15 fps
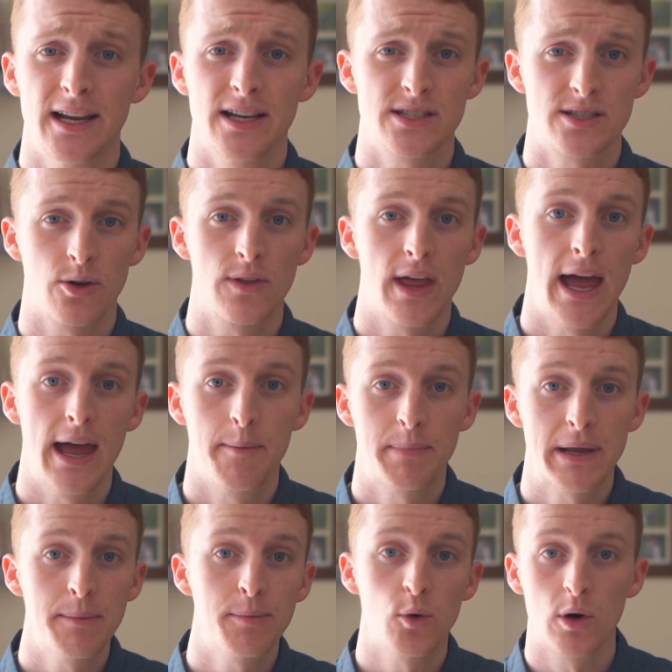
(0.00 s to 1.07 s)
so that
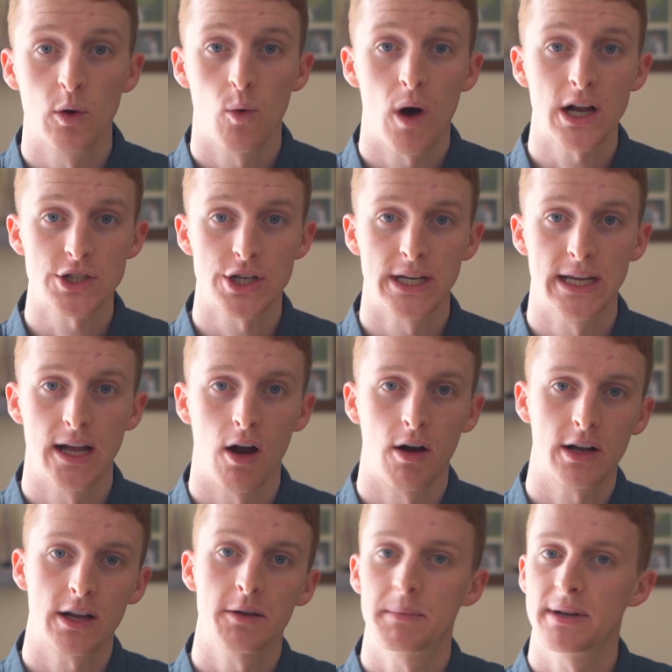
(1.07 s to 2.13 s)
people who are watching it
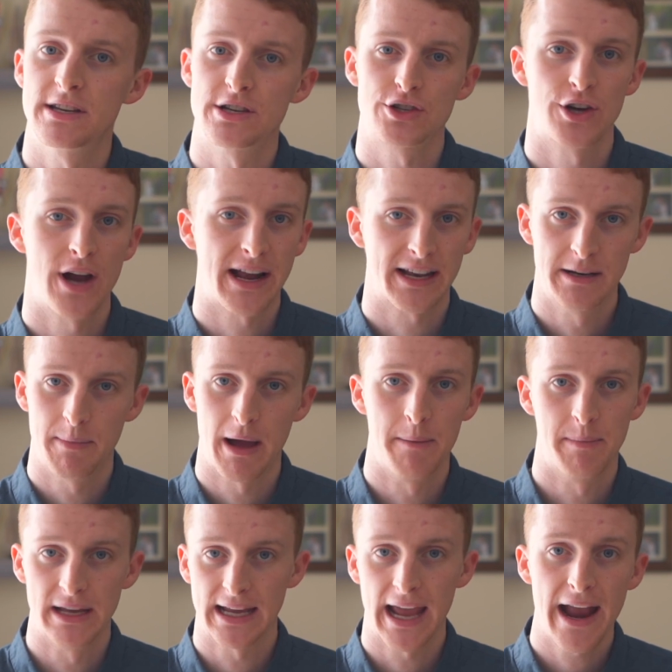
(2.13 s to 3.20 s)
aren't going to be distracted by
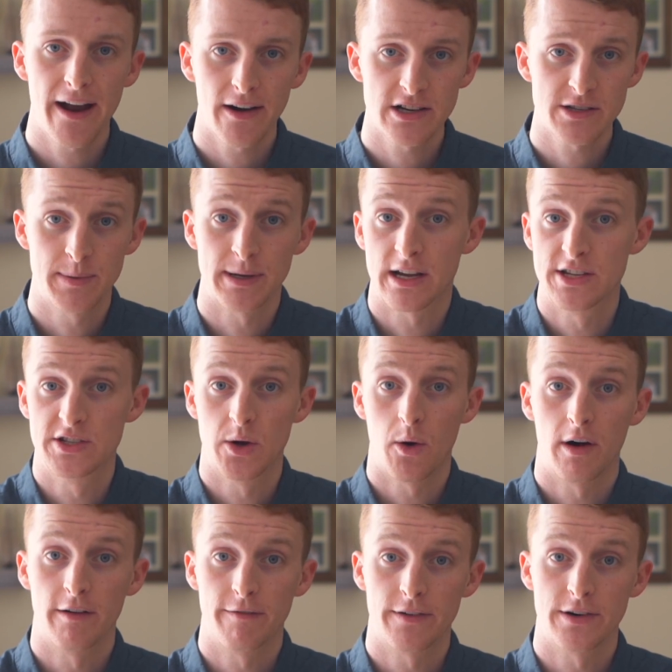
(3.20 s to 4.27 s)
big errors because you
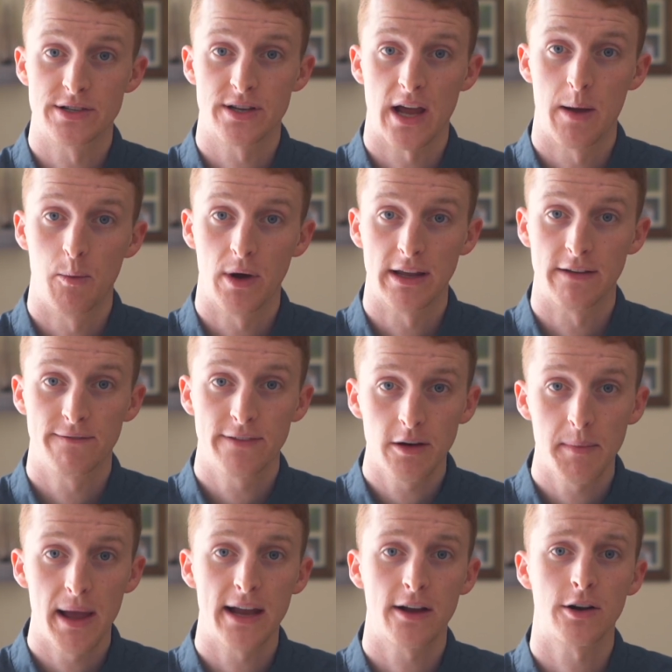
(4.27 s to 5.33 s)
are a first-time wedding
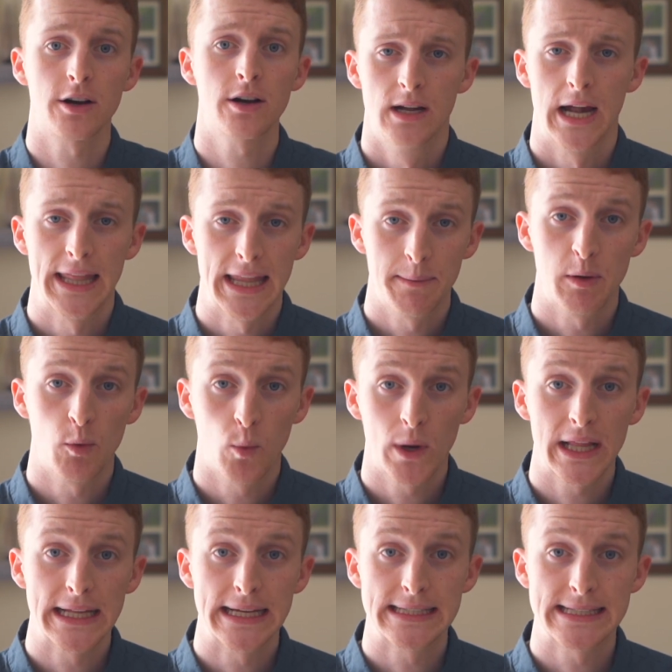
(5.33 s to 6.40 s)
filmmaker, and they'd be
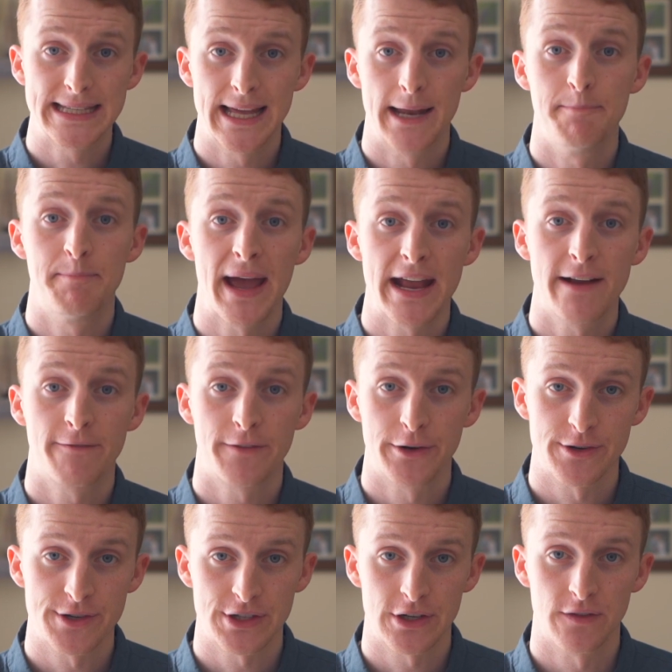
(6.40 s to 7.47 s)
willing to then pay for
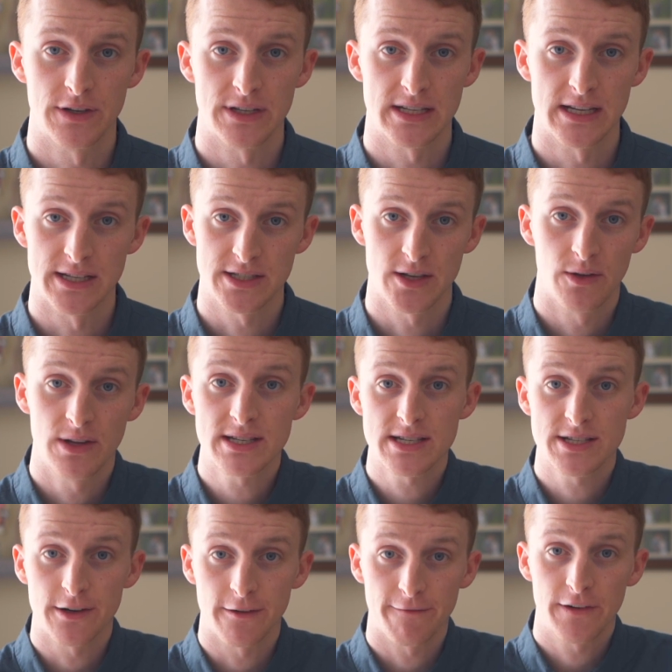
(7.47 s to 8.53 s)
your services. So this
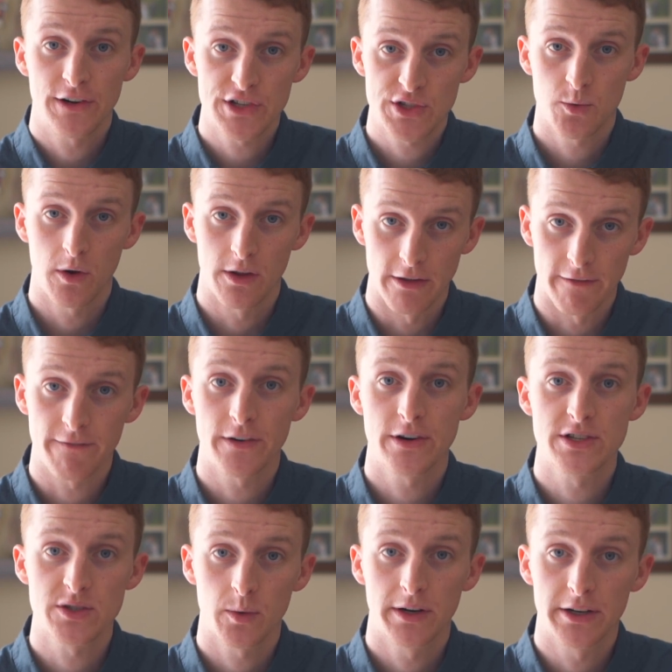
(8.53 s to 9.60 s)
is your first one, the
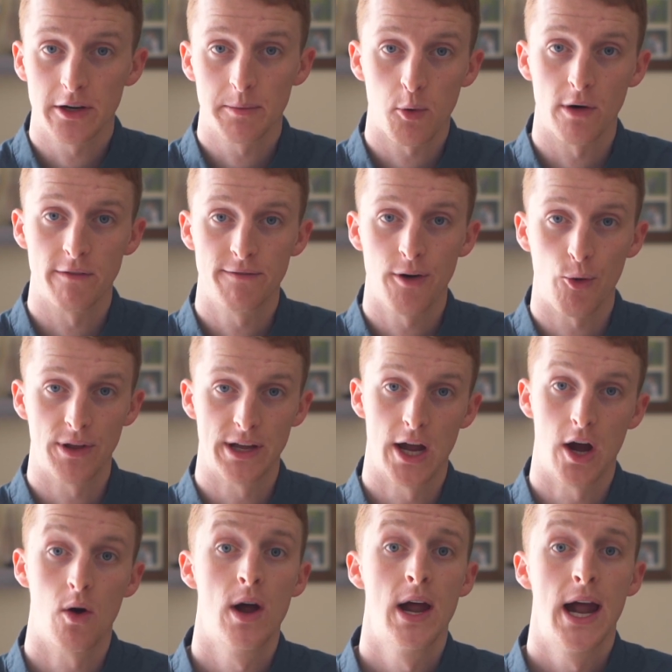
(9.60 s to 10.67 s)
first one in your
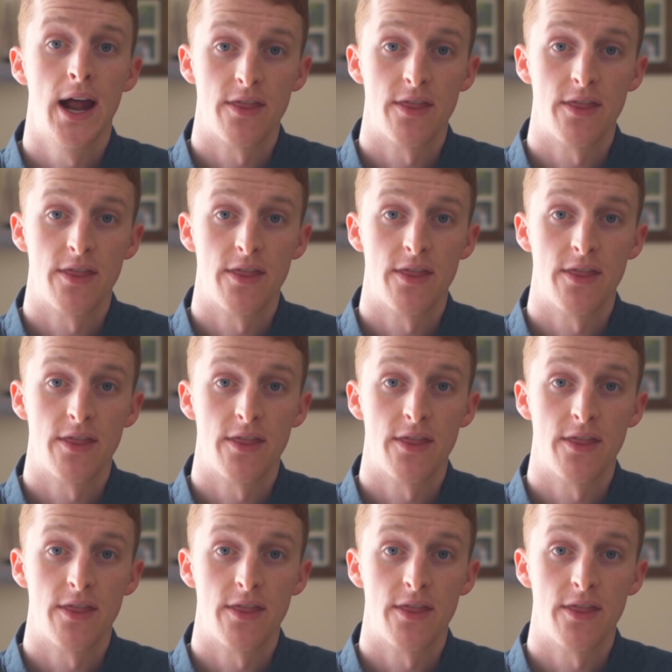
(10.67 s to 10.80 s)
portfolio.